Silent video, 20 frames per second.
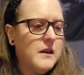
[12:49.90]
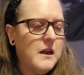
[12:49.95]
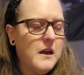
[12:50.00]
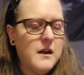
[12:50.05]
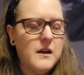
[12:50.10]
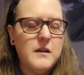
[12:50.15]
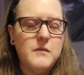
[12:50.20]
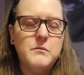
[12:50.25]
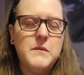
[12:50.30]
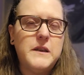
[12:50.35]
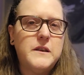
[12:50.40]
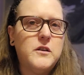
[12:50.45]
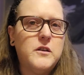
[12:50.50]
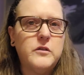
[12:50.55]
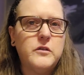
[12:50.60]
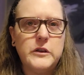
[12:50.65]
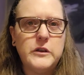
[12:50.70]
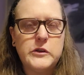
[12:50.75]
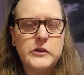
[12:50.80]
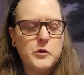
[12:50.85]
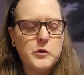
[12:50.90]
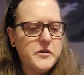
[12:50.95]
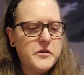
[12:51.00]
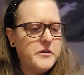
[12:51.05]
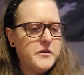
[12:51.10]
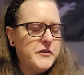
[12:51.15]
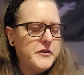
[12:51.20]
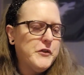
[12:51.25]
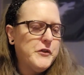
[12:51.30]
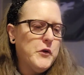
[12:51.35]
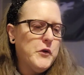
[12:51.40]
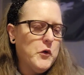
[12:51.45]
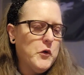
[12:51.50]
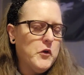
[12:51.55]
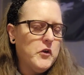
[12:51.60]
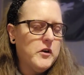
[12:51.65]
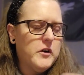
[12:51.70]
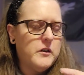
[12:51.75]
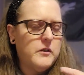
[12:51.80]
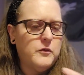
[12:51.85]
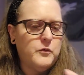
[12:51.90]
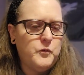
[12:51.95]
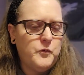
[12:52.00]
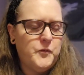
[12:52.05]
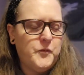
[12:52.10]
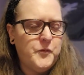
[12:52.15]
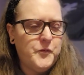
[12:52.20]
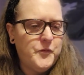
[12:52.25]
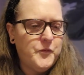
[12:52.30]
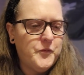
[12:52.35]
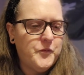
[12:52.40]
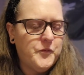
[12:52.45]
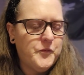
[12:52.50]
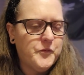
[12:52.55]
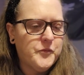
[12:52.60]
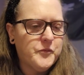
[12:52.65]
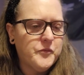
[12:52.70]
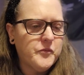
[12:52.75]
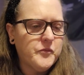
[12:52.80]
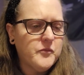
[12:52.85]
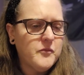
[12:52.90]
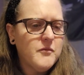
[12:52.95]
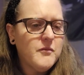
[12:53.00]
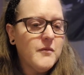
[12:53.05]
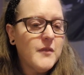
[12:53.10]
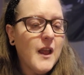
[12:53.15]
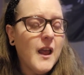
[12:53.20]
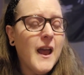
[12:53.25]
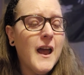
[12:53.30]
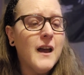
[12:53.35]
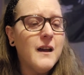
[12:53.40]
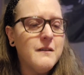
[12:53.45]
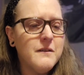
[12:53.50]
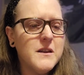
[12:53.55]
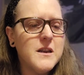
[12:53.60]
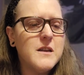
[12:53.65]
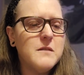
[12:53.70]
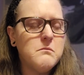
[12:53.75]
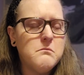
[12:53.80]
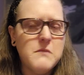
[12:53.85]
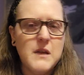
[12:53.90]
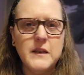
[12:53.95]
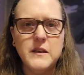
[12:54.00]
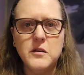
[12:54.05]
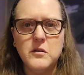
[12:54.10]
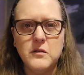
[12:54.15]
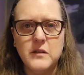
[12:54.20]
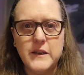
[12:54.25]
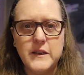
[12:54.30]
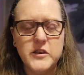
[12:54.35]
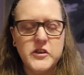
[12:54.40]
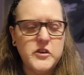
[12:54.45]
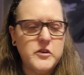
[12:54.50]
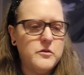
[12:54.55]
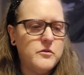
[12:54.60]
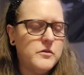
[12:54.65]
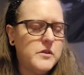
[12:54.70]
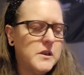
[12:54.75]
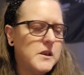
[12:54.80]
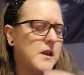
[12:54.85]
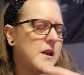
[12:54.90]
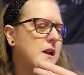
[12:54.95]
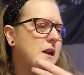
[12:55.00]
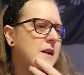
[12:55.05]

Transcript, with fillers: uh, mental disorders or having mental issues.